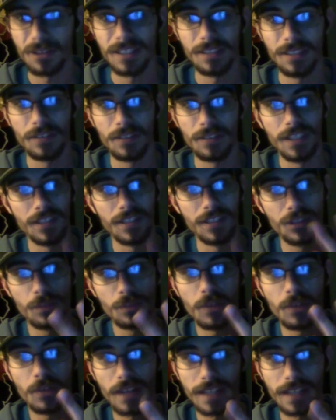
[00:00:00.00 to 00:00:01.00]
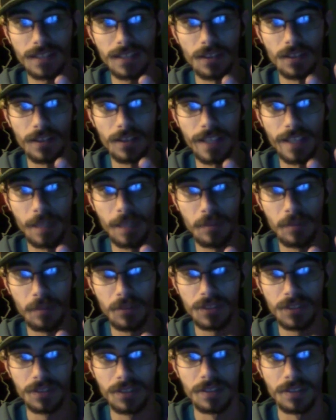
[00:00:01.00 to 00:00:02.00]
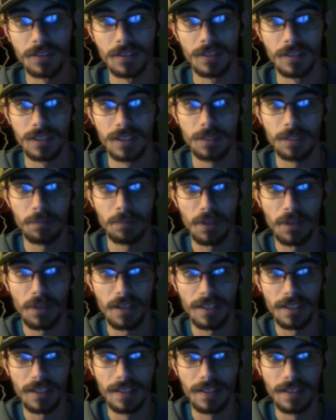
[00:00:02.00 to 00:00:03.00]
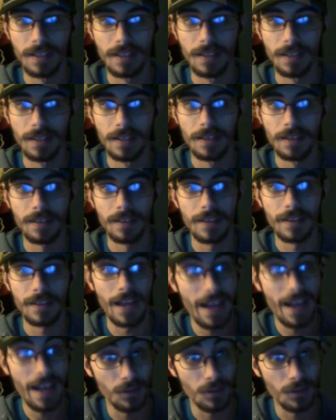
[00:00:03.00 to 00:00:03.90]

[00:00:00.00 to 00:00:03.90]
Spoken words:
you need 2 more XLR cables to plug the